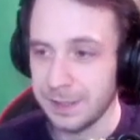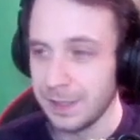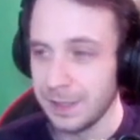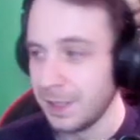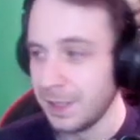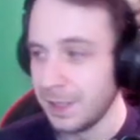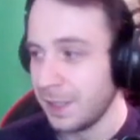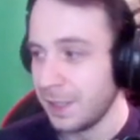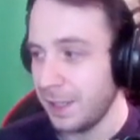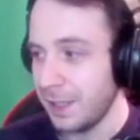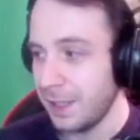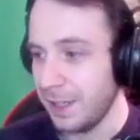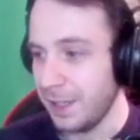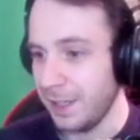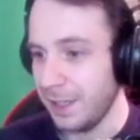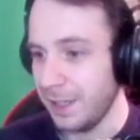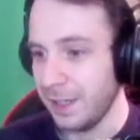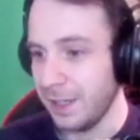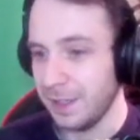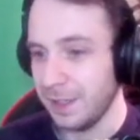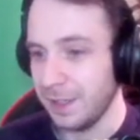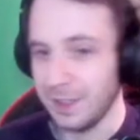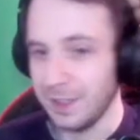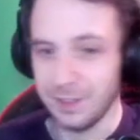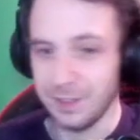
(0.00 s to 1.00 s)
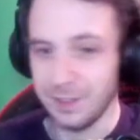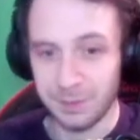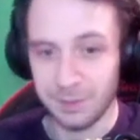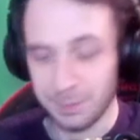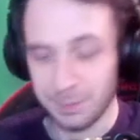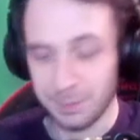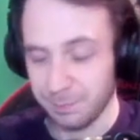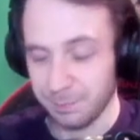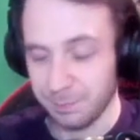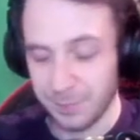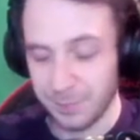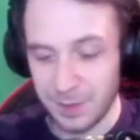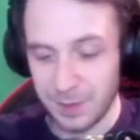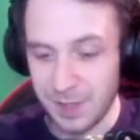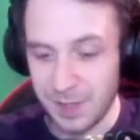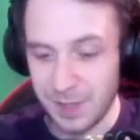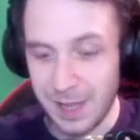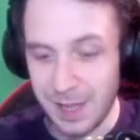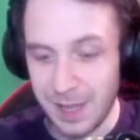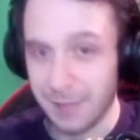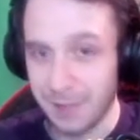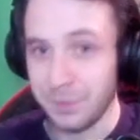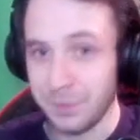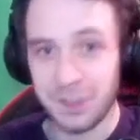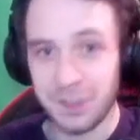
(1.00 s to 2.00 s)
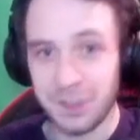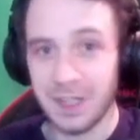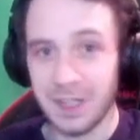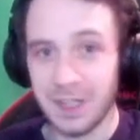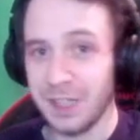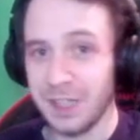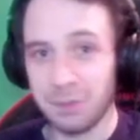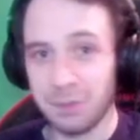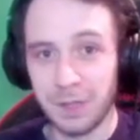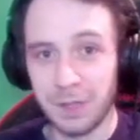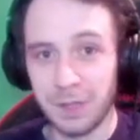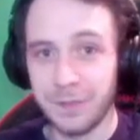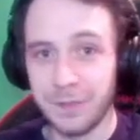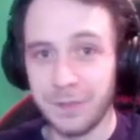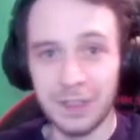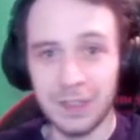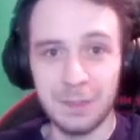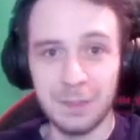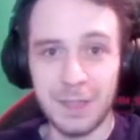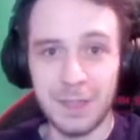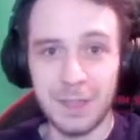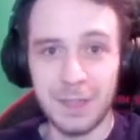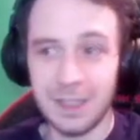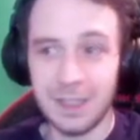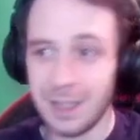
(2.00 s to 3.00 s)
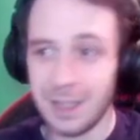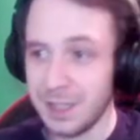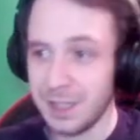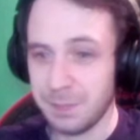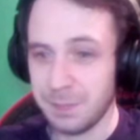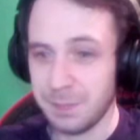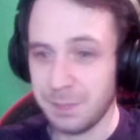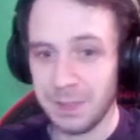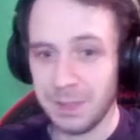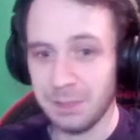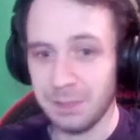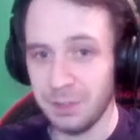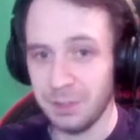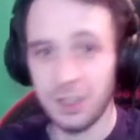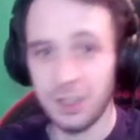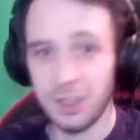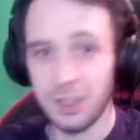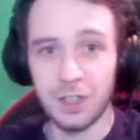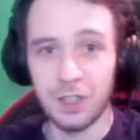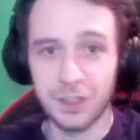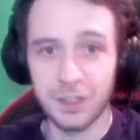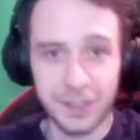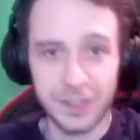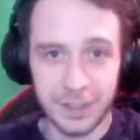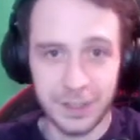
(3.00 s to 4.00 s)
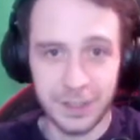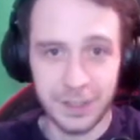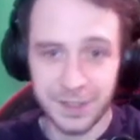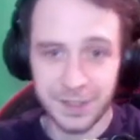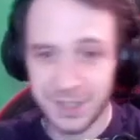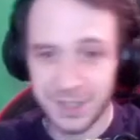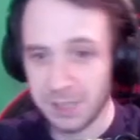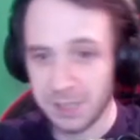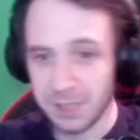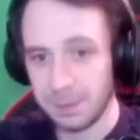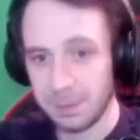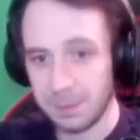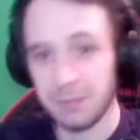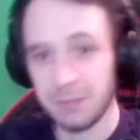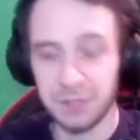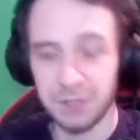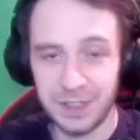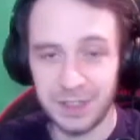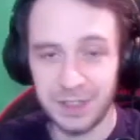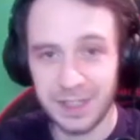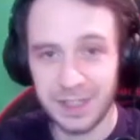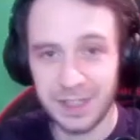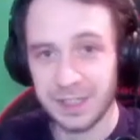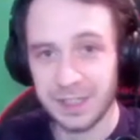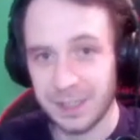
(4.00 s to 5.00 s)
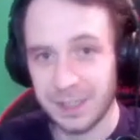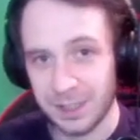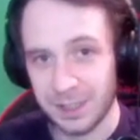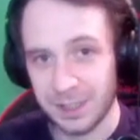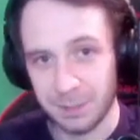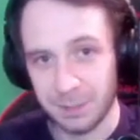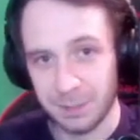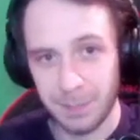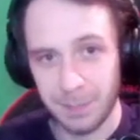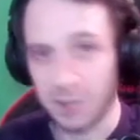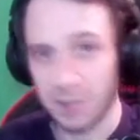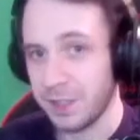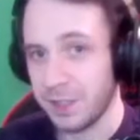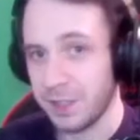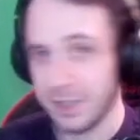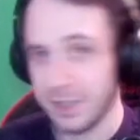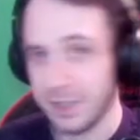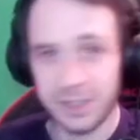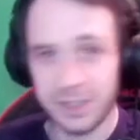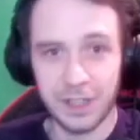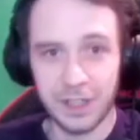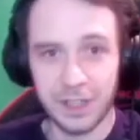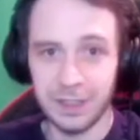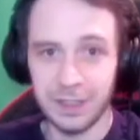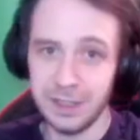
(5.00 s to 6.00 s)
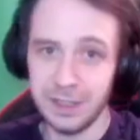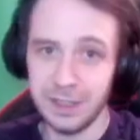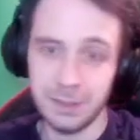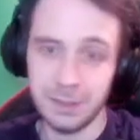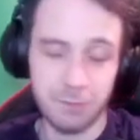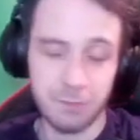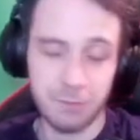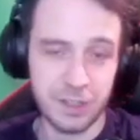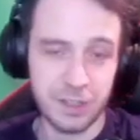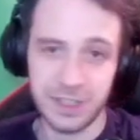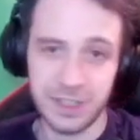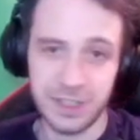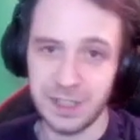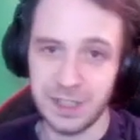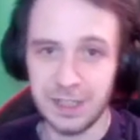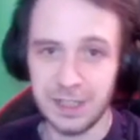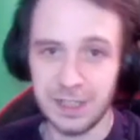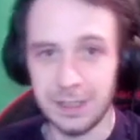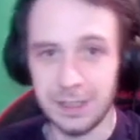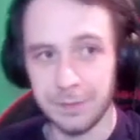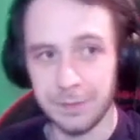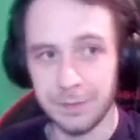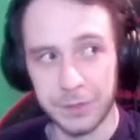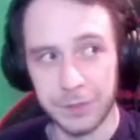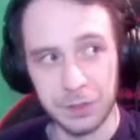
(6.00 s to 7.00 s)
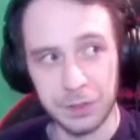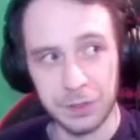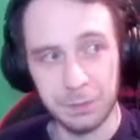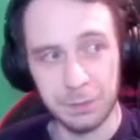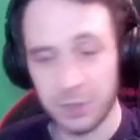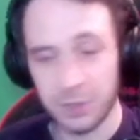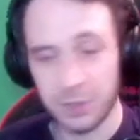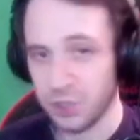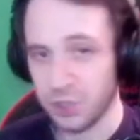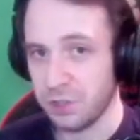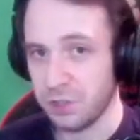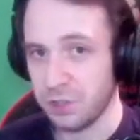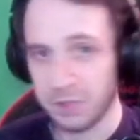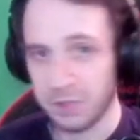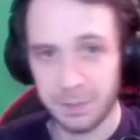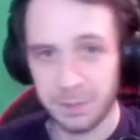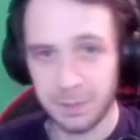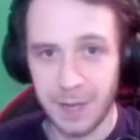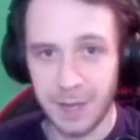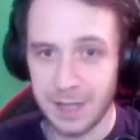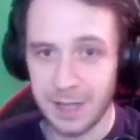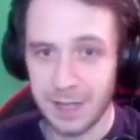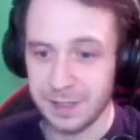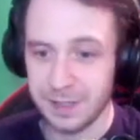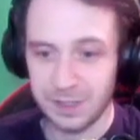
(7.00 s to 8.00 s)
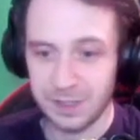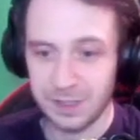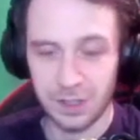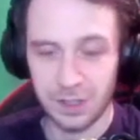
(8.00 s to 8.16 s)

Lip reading: And yeah, if you guys want to follow me, I speedrun all sorts. I speedrun this, Metal Gear Solid, Resident Evil, Majora's Mask, all